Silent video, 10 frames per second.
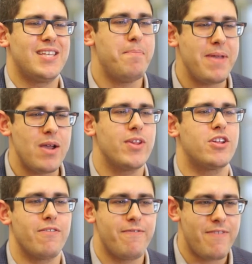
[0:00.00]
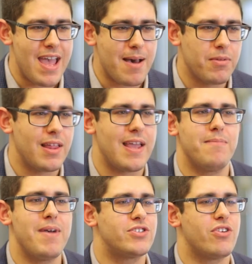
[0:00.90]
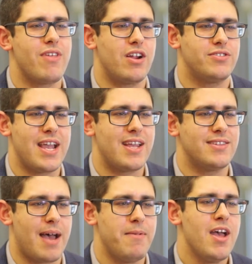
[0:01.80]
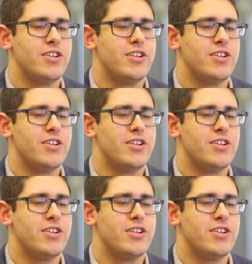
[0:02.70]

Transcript: to be with your family, and make sure that you're taking time